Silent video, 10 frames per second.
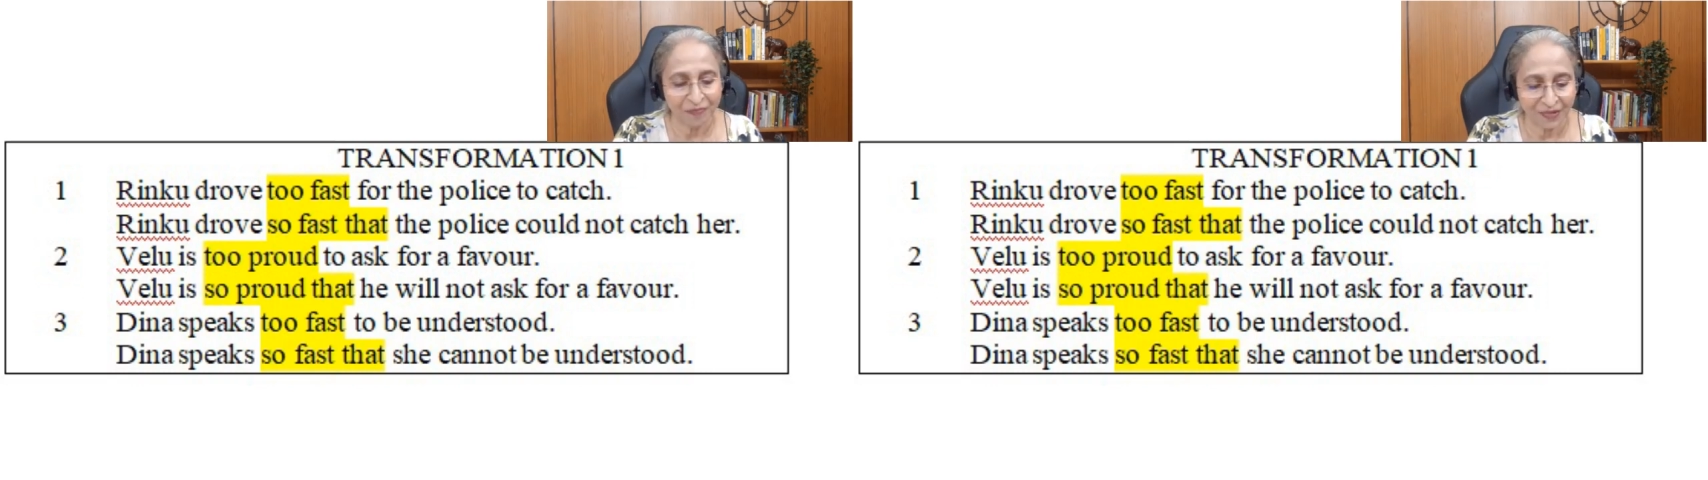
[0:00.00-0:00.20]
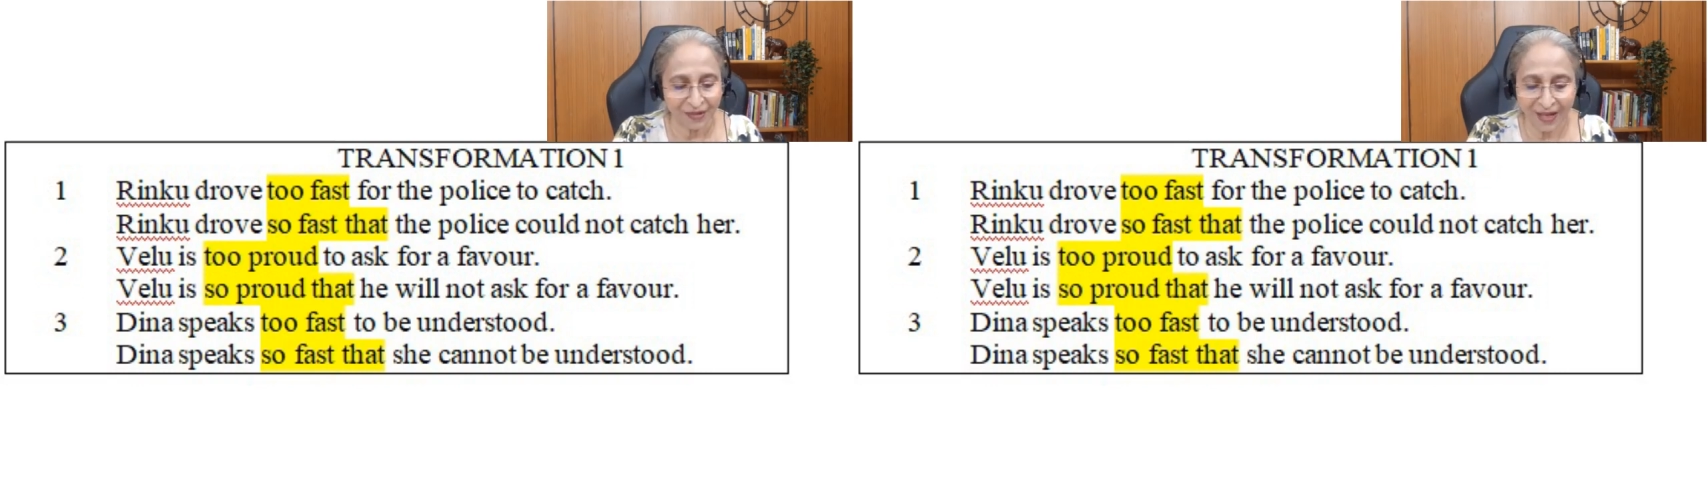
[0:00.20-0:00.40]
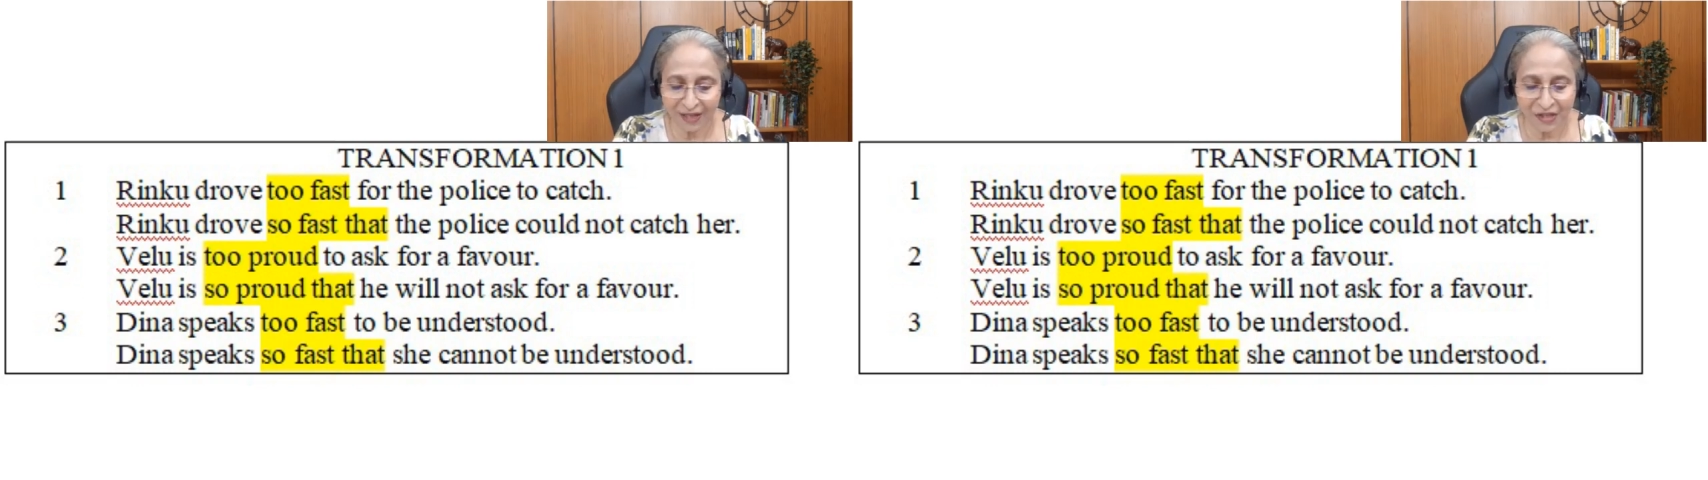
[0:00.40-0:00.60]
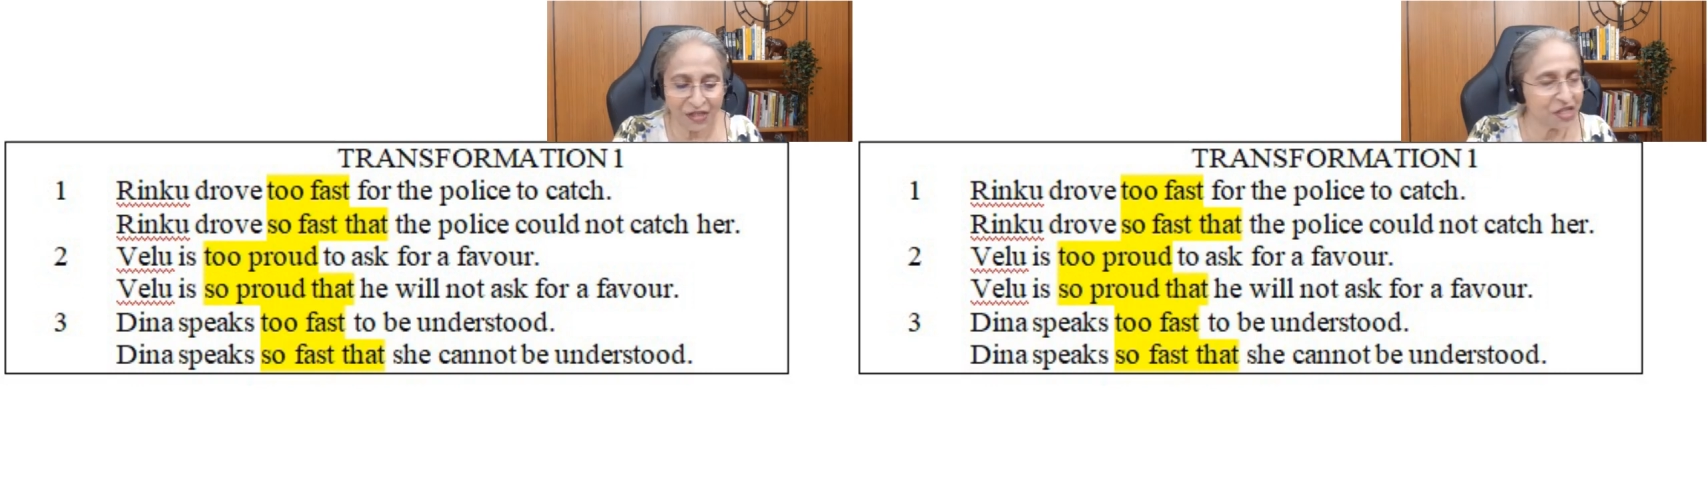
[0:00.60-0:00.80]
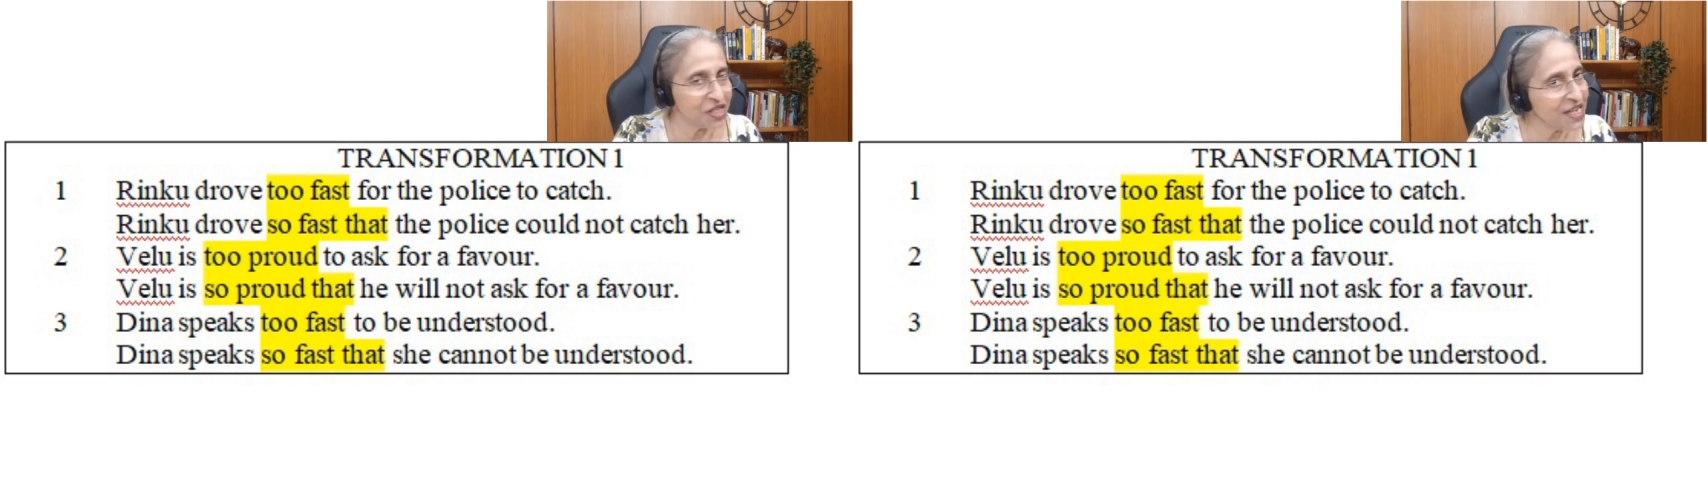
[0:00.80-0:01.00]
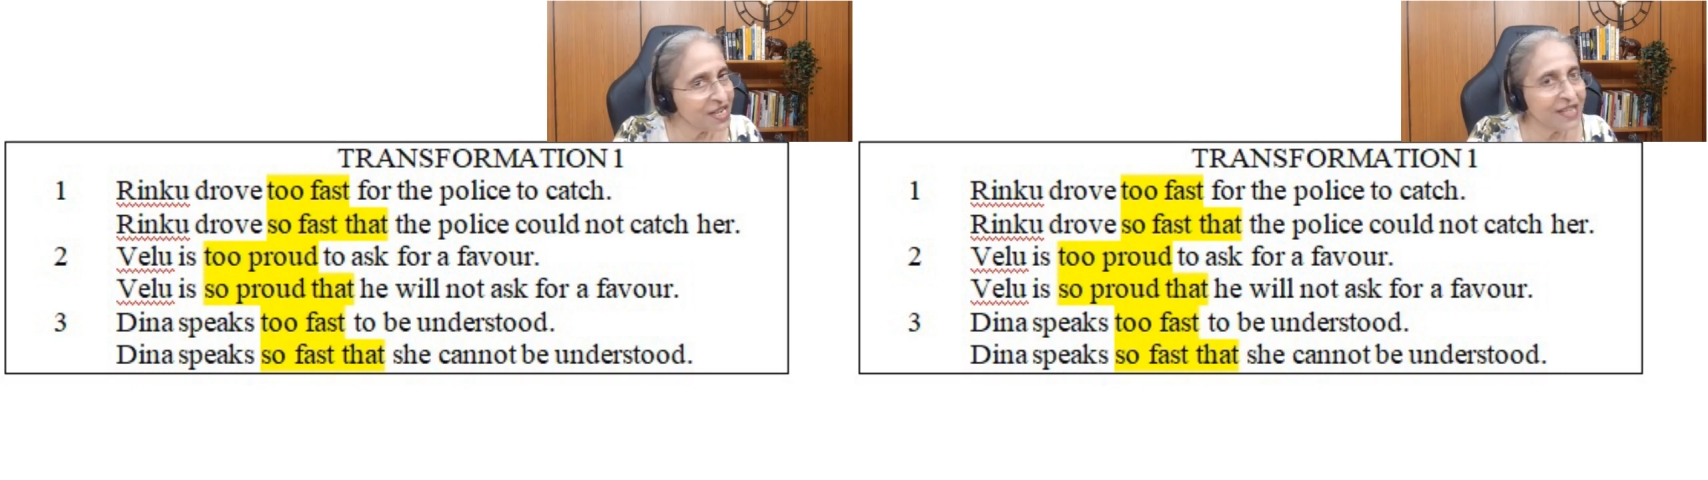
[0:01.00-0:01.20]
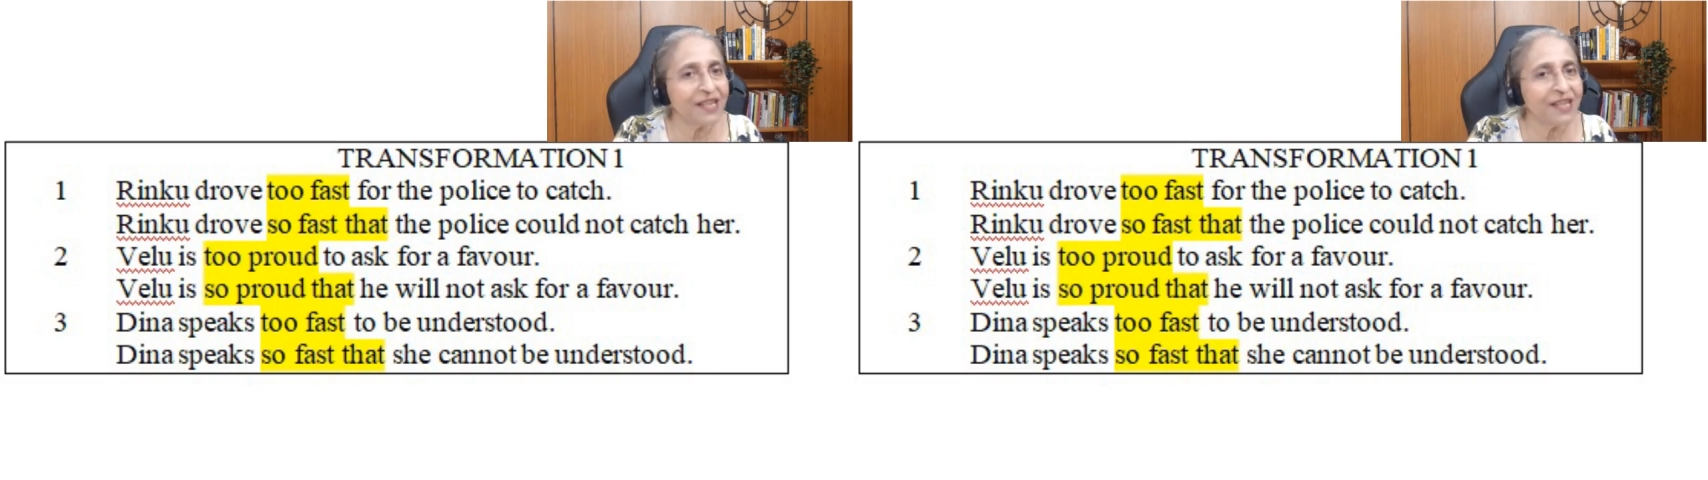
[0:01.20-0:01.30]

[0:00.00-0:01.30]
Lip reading: that she